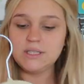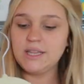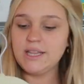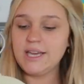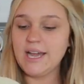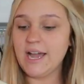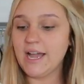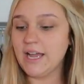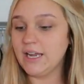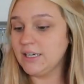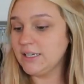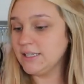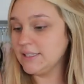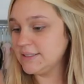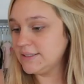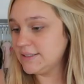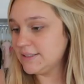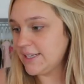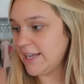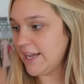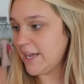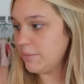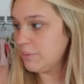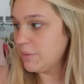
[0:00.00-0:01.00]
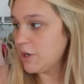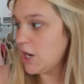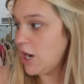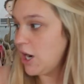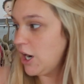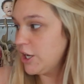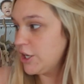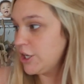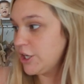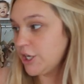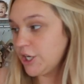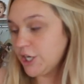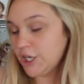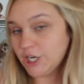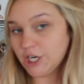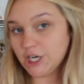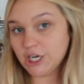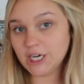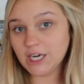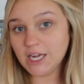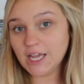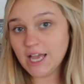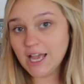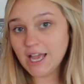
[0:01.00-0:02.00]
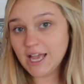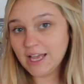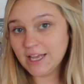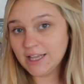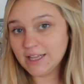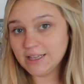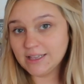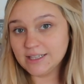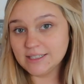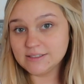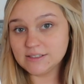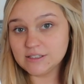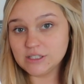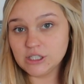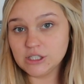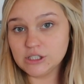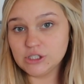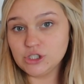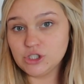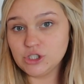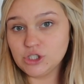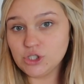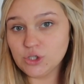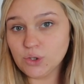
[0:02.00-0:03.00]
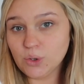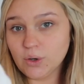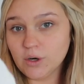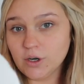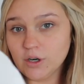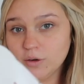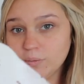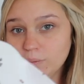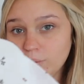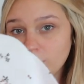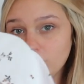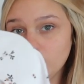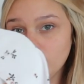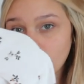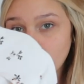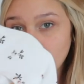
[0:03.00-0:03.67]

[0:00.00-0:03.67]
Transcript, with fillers: Then Sam got her this adorable